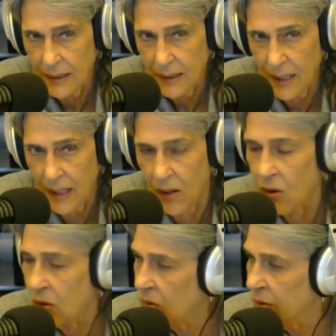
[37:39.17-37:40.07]
a
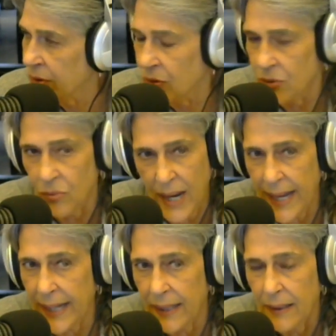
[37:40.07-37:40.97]
whole new
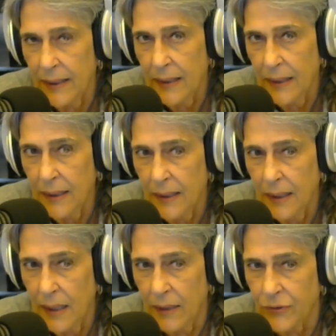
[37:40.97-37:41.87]
way
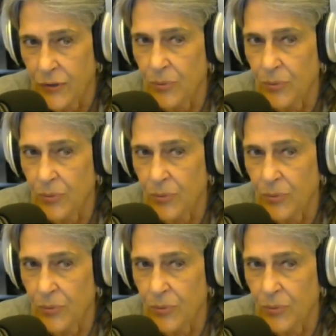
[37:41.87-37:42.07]
of